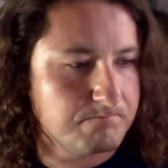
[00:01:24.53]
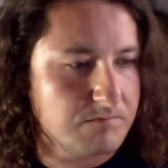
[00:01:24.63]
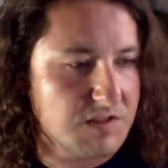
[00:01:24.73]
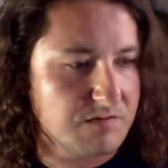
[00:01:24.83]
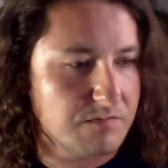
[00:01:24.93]

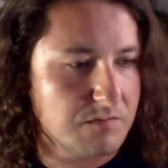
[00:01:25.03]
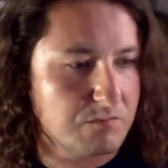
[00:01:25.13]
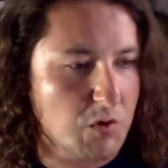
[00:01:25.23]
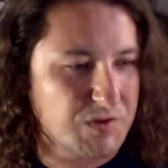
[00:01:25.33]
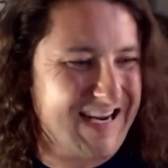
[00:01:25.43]
the
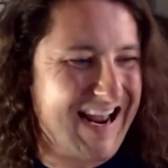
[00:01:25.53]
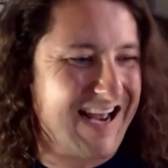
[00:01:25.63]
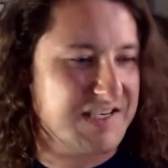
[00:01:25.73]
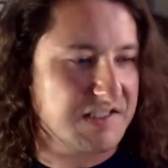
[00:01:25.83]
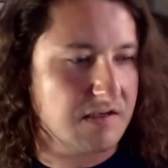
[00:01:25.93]
most
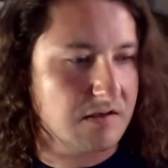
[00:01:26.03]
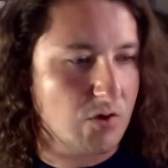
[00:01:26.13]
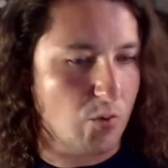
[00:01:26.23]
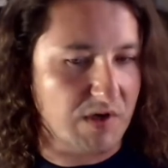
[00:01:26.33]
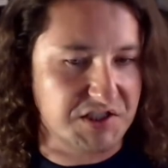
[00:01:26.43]
asked
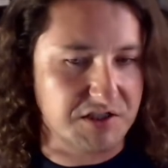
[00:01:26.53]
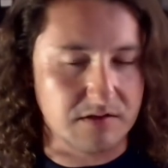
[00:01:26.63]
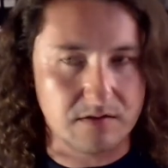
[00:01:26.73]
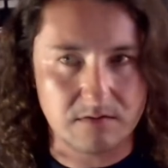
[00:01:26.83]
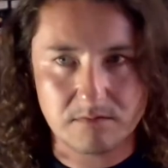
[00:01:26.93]

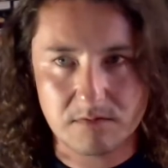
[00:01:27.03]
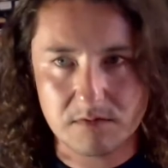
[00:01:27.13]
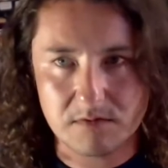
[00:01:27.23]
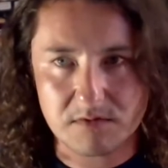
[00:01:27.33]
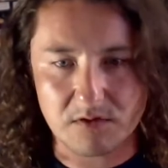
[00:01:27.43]
question.
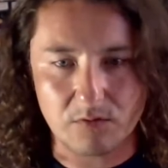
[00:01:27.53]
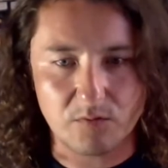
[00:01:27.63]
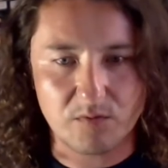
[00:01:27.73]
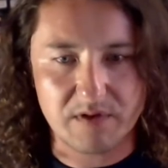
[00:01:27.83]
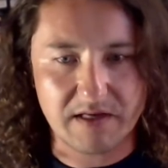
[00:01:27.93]
So
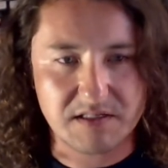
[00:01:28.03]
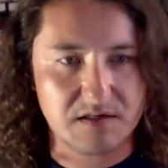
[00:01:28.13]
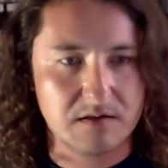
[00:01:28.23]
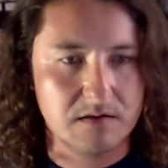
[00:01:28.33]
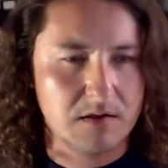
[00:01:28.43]

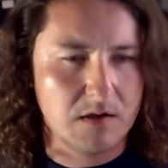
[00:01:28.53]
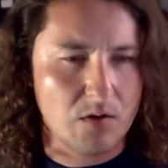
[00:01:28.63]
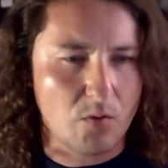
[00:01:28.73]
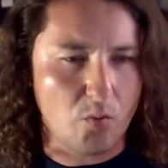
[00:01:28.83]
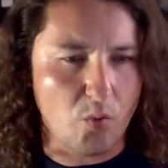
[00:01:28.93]
that's,
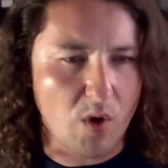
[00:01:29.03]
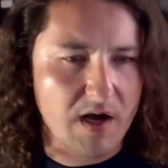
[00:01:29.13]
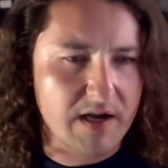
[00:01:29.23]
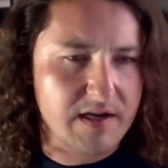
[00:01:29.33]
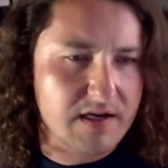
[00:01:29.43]

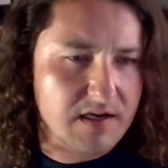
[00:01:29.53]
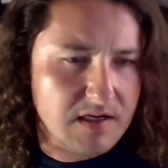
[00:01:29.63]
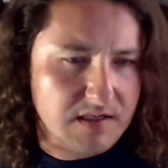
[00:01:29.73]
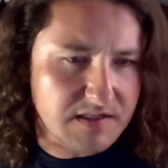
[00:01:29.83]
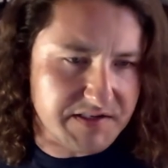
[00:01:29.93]
why
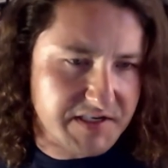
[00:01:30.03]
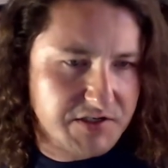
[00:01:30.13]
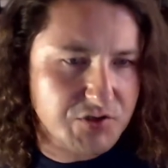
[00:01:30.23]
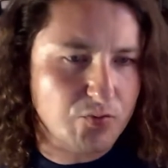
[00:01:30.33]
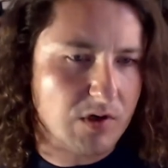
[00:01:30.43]
did
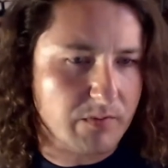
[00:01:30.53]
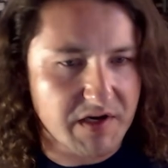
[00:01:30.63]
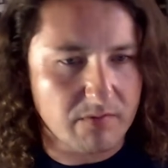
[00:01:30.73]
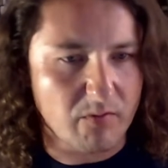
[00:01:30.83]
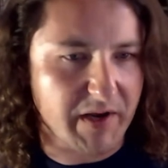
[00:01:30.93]
you want to
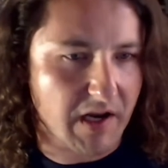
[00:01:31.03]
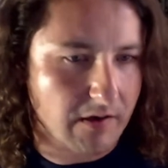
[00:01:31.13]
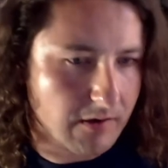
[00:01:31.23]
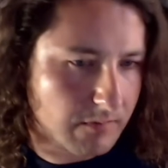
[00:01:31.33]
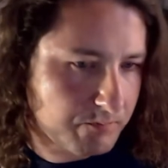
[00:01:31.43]
become a
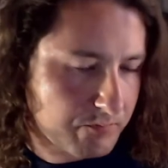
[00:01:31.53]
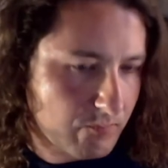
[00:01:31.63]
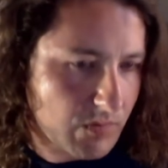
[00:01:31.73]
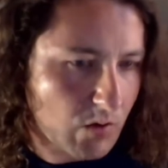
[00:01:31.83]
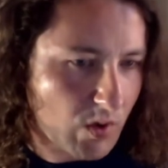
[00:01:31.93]
mechanic?
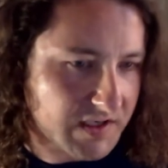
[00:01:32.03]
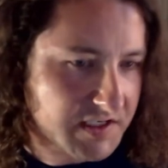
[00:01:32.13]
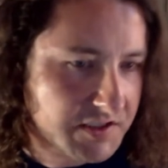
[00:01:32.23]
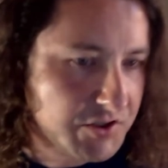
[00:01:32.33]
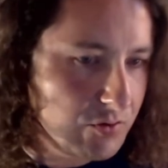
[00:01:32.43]
Why
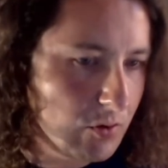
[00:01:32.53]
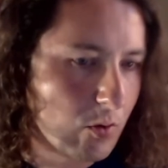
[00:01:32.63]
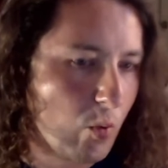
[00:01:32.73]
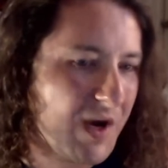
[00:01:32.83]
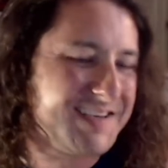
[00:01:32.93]
did you or
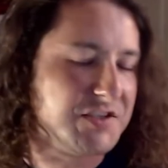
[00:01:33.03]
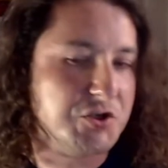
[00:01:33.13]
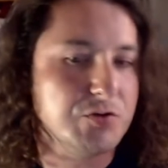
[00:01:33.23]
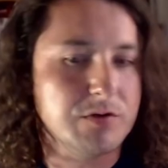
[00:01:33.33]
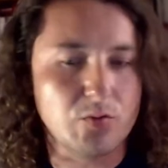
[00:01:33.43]
why
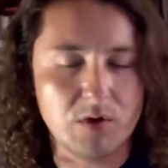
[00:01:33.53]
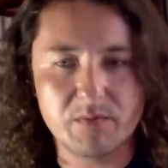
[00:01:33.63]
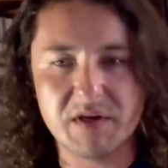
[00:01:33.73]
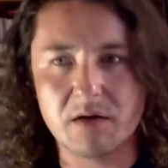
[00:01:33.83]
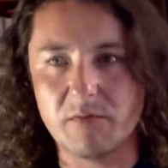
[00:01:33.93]
do you want
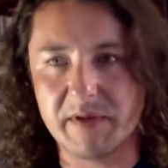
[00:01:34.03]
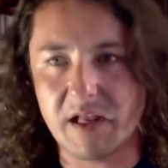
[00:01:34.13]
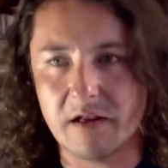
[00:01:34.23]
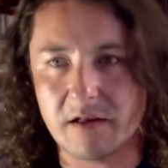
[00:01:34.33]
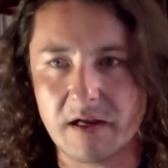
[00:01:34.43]
to become a
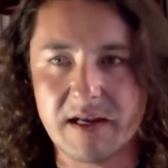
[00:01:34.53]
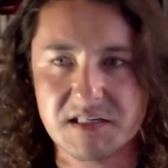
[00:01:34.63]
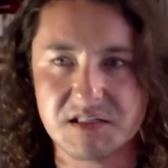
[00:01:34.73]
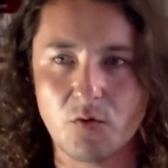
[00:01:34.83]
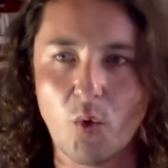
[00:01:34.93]
mechanic? I
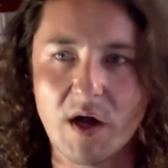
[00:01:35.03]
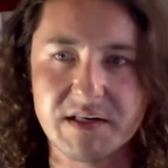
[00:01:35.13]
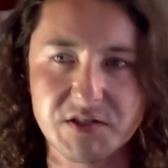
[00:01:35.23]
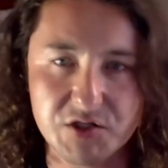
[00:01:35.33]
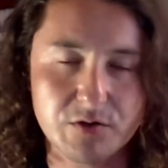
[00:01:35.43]
ask, why
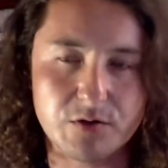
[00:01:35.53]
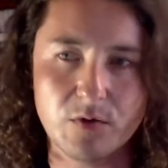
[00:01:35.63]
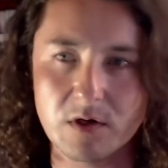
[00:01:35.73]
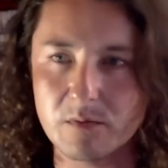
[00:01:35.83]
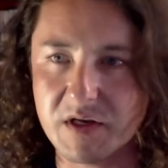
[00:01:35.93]
do you
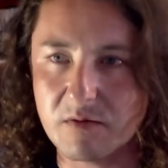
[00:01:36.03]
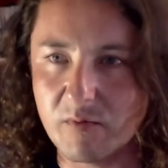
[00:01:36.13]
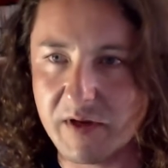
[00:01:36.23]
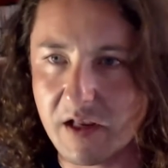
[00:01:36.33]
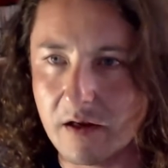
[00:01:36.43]
want to become a
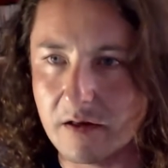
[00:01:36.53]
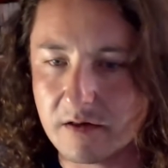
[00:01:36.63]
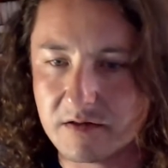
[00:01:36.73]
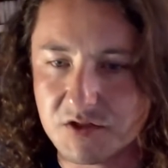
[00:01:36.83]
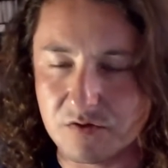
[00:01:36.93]

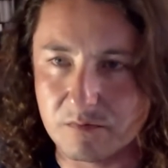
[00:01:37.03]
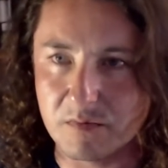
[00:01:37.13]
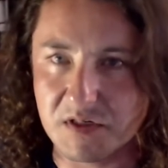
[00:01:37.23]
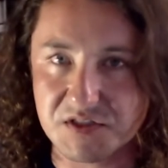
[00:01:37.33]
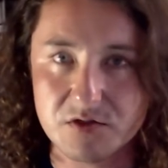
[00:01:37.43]
mechanic to
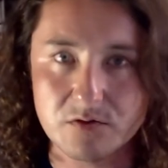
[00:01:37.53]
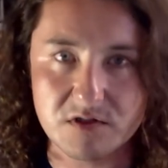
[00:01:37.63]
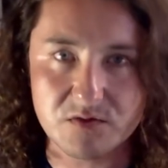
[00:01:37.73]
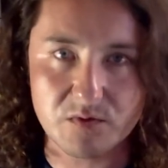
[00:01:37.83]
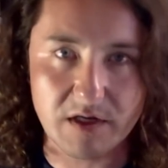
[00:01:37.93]
my
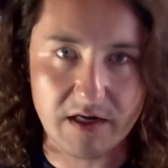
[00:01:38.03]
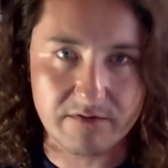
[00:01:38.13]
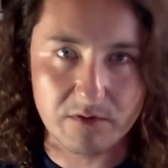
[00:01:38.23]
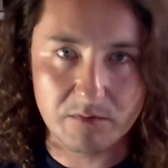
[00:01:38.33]
students when I have them